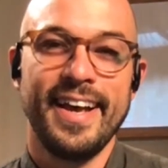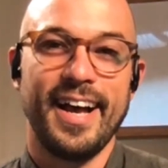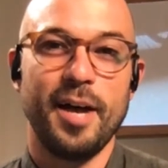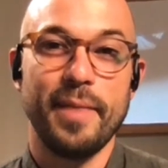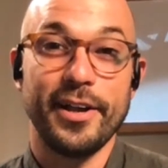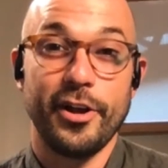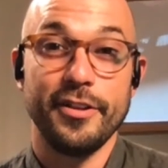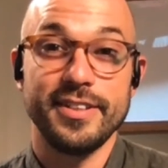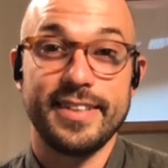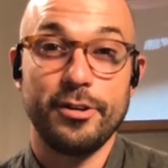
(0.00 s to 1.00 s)
on all
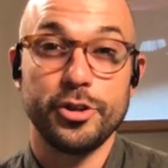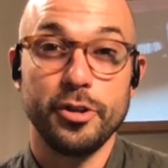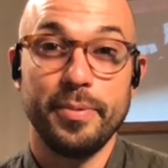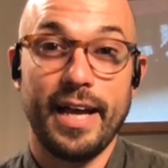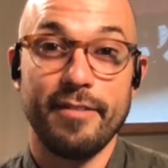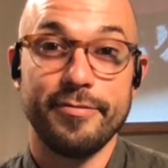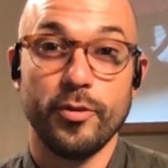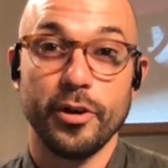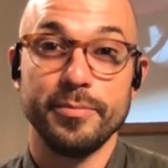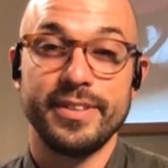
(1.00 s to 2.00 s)
the social
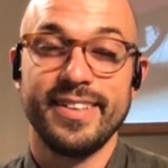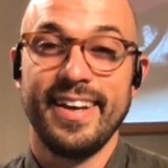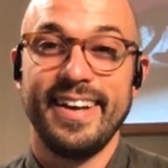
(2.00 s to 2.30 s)
platforms.